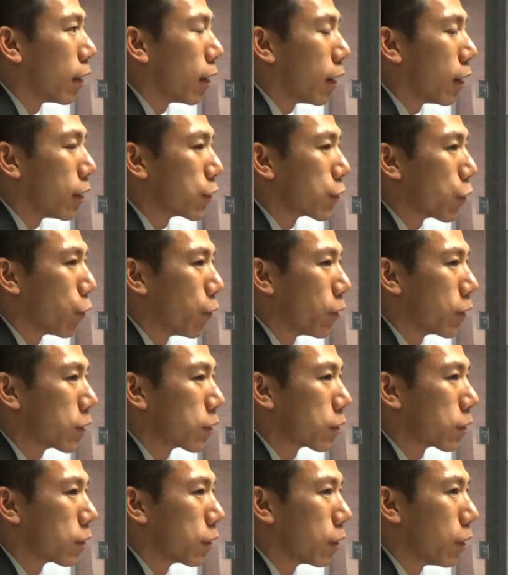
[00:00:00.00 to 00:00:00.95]
And so
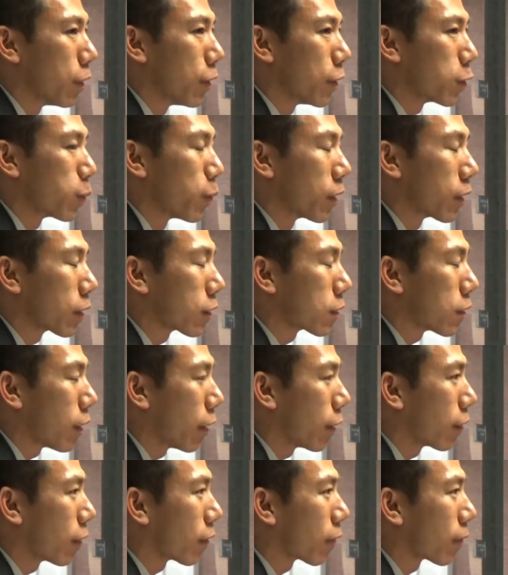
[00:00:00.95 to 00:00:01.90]
it's been
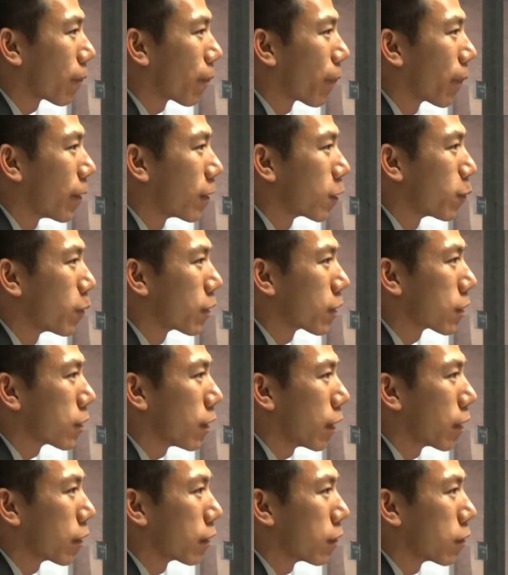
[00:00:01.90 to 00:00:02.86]
exciting. It's been
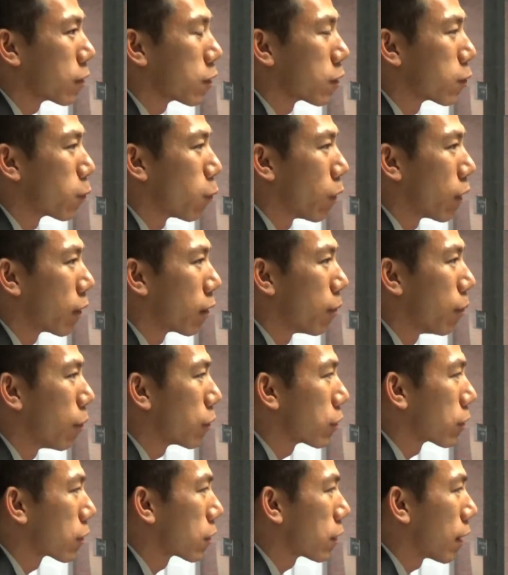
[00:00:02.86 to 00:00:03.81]
exciting. This is one of the
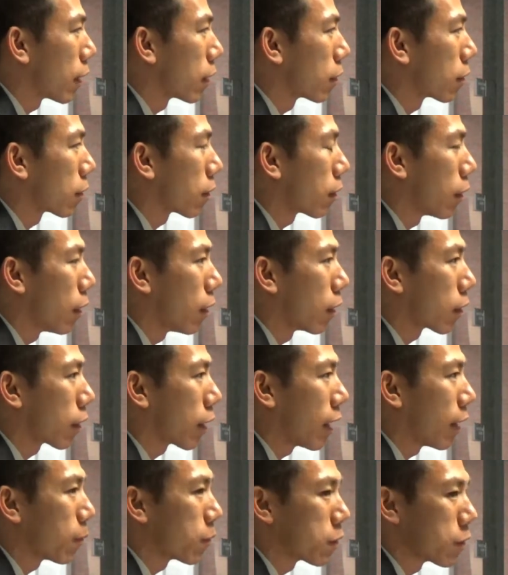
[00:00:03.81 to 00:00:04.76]
most exciting
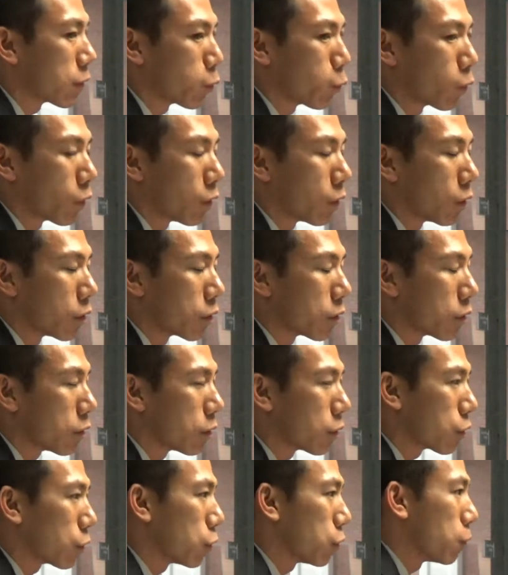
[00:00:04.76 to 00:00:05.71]
campuses within the
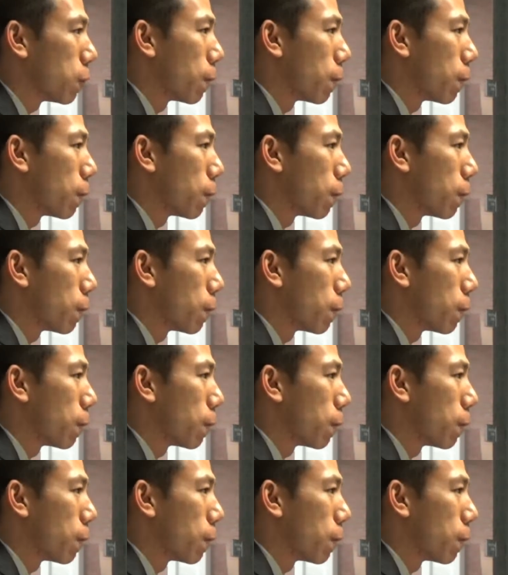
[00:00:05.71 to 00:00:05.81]
CSU.